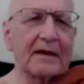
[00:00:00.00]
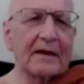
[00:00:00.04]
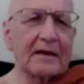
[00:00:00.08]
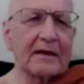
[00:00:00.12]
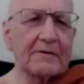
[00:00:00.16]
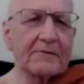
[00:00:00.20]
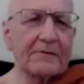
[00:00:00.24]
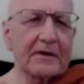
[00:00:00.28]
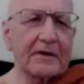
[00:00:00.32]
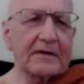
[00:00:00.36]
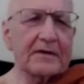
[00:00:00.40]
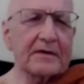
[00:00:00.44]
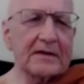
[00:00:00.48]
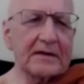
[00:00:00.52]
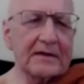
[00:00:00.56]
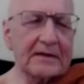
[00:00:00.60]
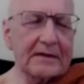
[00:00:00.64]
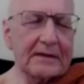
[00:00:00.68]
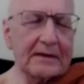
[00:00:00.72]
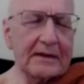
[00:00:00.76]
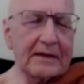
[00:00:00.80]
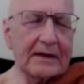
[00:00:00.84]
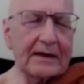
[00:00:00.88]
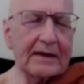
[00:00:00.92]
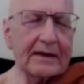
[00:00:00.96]
And if I
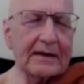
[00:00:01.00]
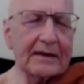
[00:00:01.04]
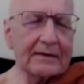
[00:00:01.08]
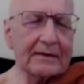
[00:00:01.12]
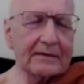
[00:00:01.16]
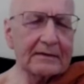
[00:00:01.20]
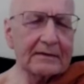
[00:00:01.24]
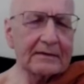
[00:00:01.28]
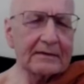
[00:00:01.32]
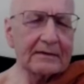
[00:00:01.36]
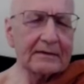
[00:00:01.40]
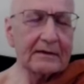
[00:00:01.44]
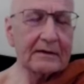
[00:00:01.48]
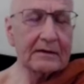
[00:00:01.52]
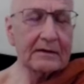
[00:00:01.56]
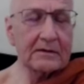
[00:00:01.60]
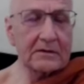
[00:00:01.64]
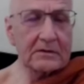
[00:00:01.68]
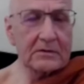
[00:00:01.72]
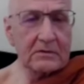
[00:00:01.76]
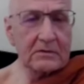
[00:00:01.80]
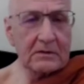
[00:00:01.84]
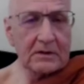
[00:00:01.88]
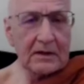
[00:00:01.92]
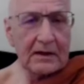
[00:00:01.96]
did that, and
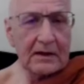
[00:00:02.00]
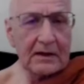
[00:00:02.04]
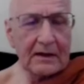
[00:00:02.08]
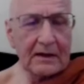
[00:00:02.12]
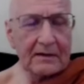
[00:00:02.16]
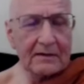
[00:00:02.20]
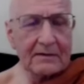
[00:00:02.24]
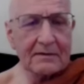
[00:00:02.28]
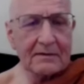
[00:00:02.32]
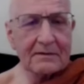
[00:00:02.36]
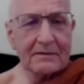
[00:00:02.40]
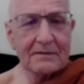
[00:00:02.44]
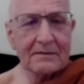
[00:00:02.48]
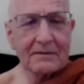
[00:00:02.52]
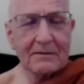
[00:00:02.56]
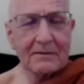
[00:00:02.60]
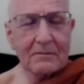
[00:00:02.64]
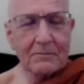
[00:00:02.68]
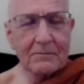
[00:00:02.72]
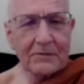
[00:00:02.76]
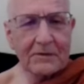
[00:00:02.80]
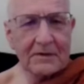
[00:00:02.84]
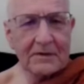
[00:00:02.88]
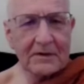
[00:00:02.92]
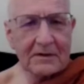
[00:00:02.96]
I do that,
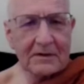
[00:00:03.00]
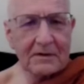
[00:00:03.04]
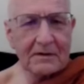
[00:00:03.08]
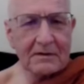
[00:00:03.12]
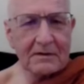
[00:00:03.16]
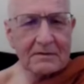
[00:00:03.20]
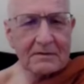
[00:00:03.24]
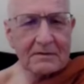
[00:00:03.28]
hopefully